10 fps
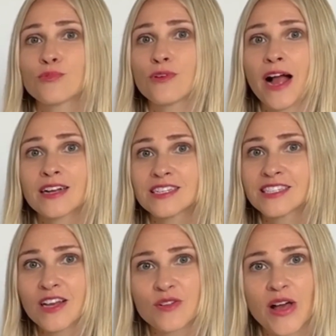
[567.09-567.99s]

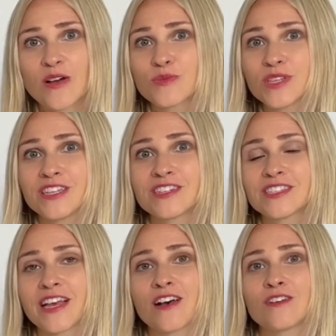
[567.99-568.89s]
Practice out loud with
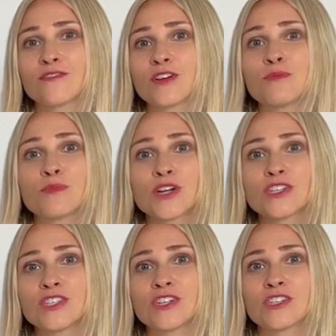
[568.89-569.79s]
yourself,
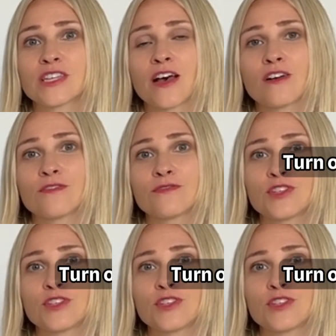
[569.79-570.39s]
immerse yourself,